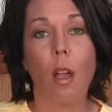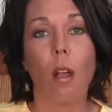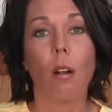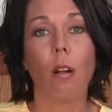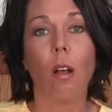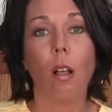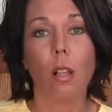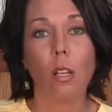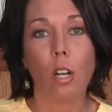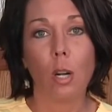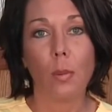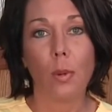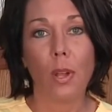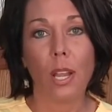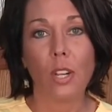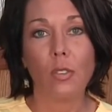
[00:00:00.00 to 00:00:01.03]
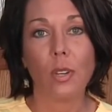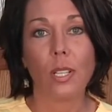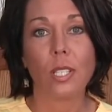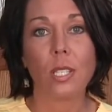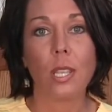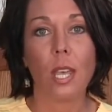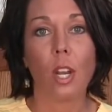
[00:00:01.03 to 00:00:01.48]
are all
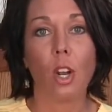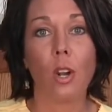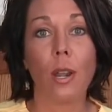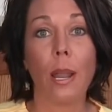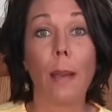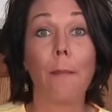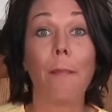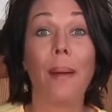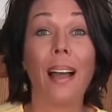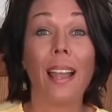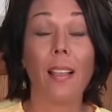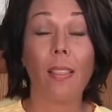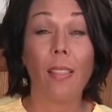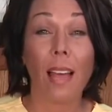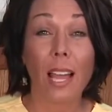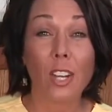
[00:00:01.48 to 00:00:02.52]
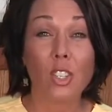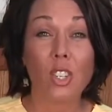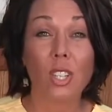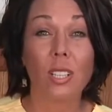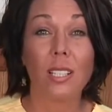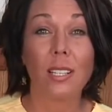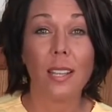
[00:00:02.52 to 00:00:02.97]
carbohydrates that are not
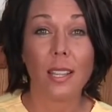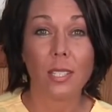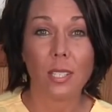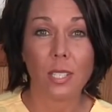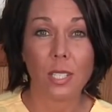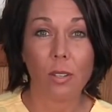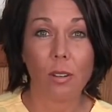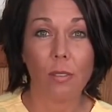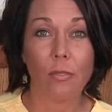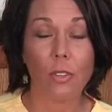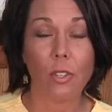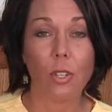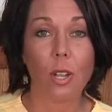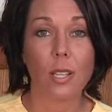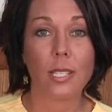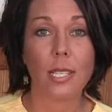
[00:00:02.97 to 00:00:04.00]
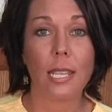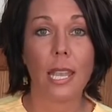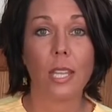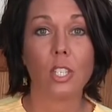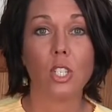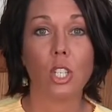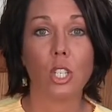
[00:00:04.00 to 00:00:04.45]
biologically necessary for dogs and
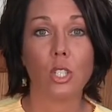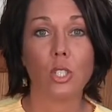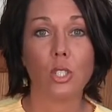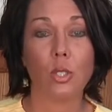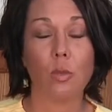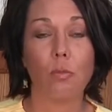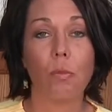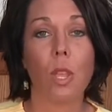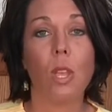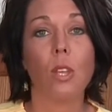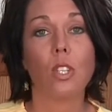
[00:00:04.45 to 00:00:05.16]
cats to consume.